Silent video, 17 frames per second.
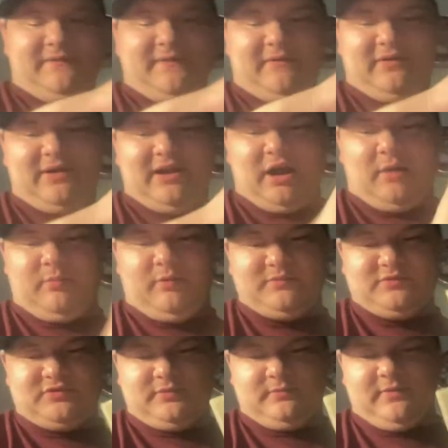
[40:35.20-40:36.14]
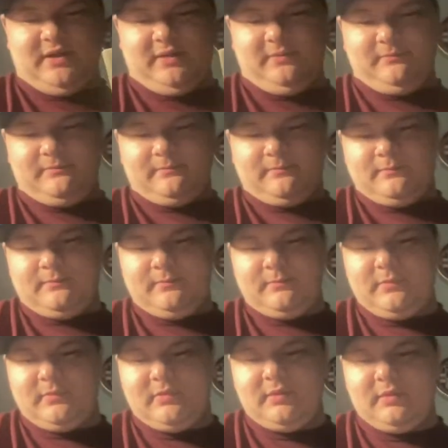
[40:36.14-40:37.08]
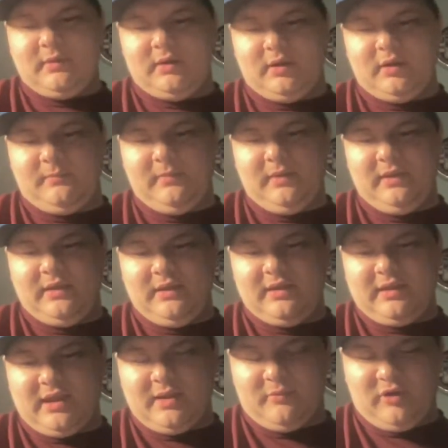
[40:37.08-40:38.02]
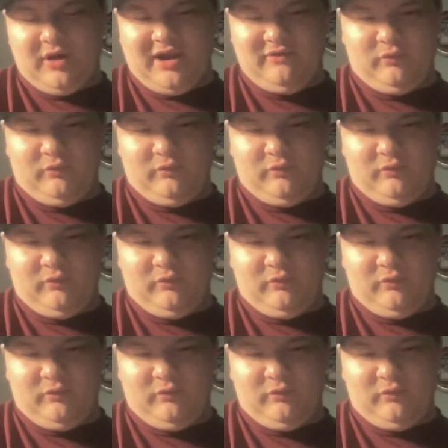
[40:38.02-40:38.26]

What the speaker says: favorite albums from them. Camera